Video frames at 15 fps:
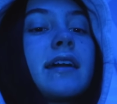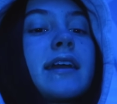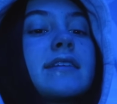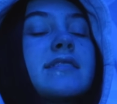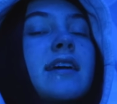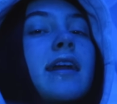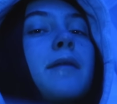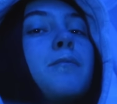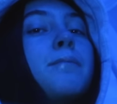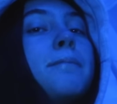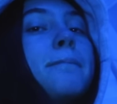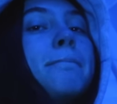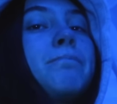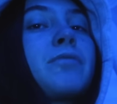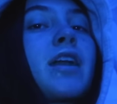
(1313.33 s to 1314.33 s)
Like it's like
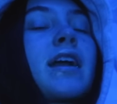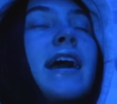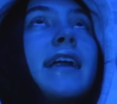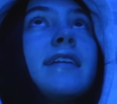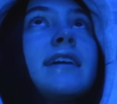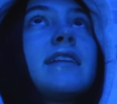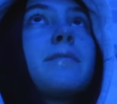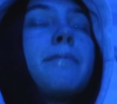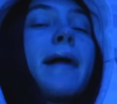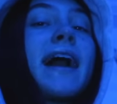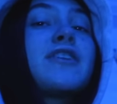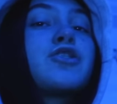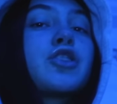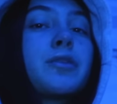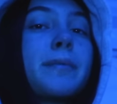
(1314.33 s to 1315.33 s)
kind of like The
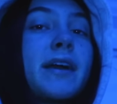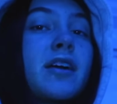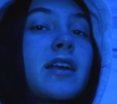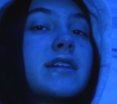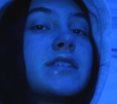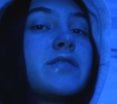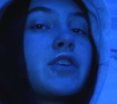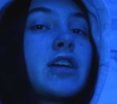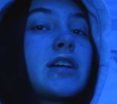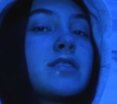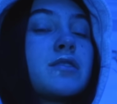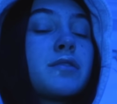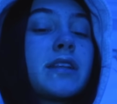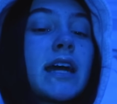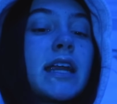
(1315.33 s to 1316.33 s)
Bachelor in Paradise, if you
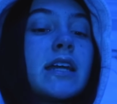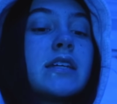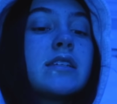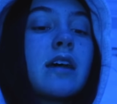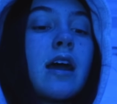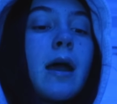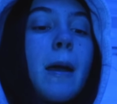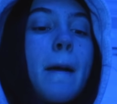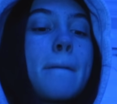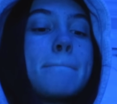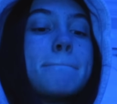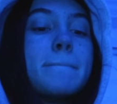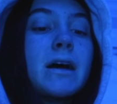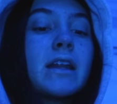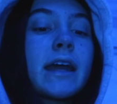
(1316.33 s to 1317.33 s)
guys know what that is,
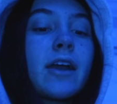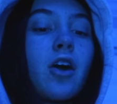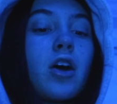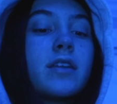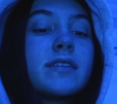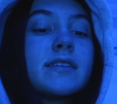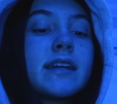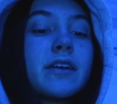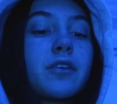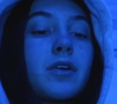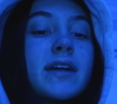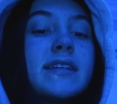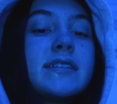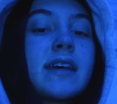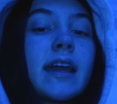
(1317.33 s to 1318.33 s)
but like on
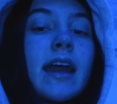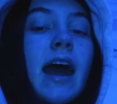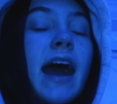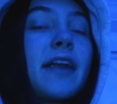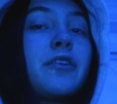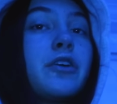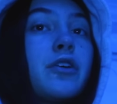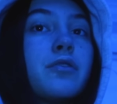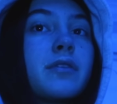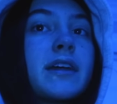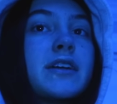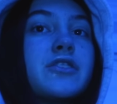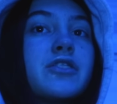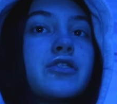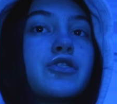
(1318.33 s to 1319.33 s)
steroids. Like I don't know,
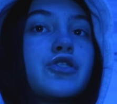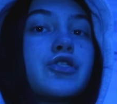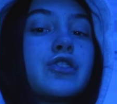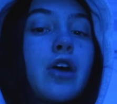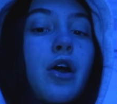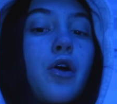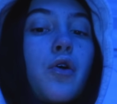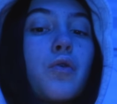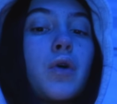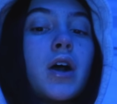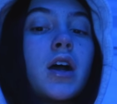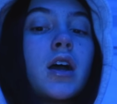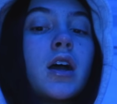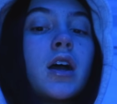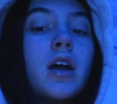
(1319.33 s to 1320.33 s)
it's just so
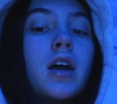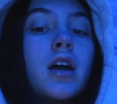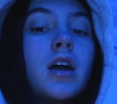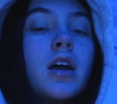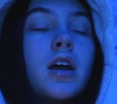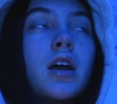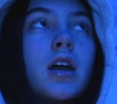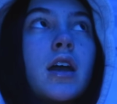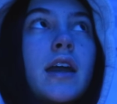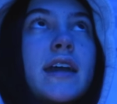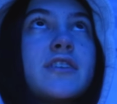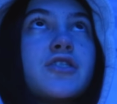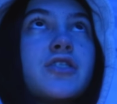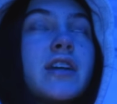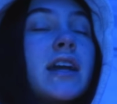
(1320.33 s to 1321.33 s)

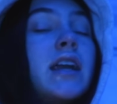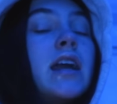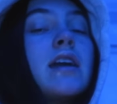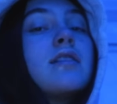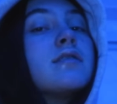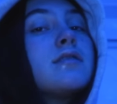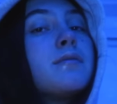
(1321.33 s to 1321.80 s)
entertaining